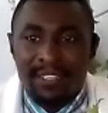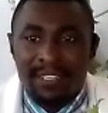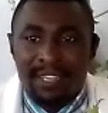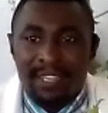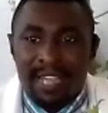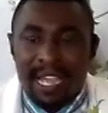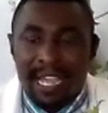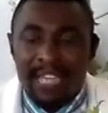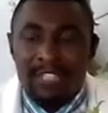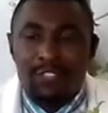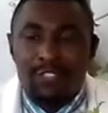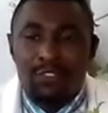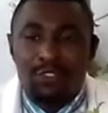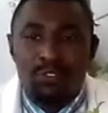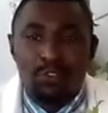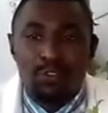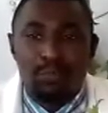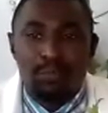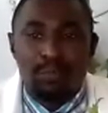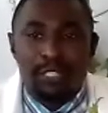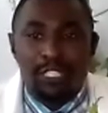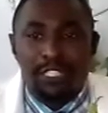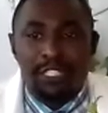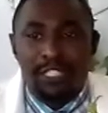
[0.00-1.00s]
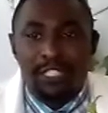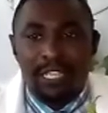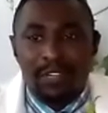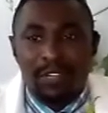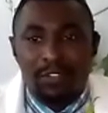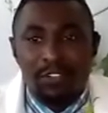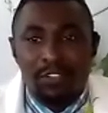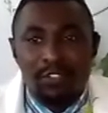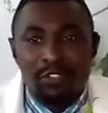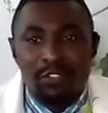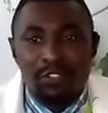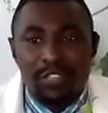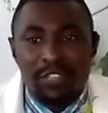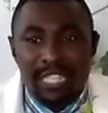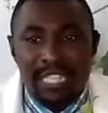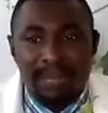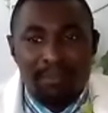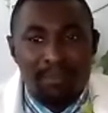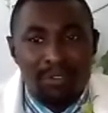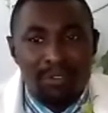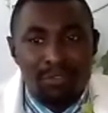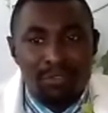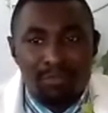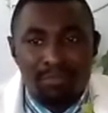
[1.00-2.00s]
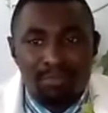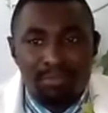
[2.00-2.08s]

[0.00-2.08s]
and you group it according to the subgroup.